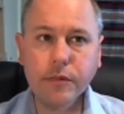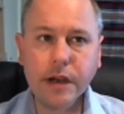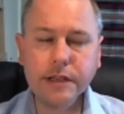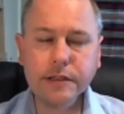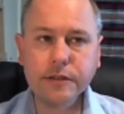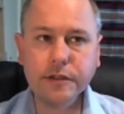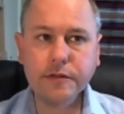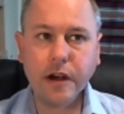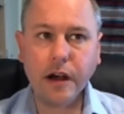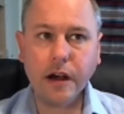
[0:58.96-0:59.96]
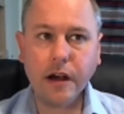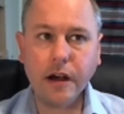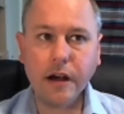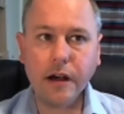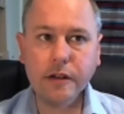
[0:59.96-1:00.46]
sort
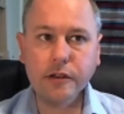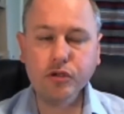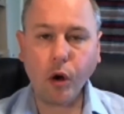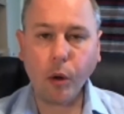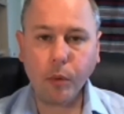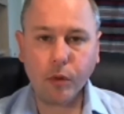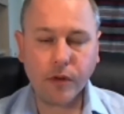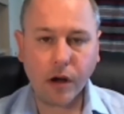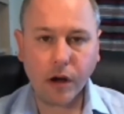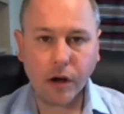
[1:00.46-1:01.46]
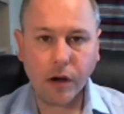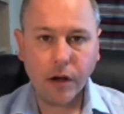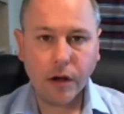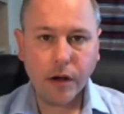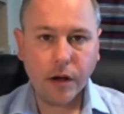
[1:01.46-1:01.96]
of drop all of our
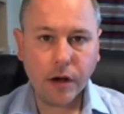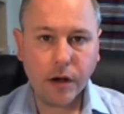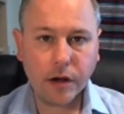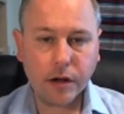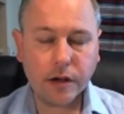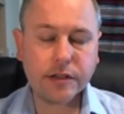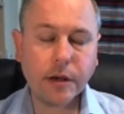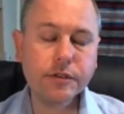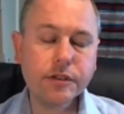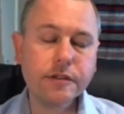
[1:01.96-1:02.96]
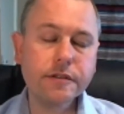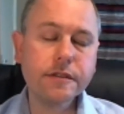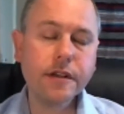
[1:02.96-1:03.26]
assumptions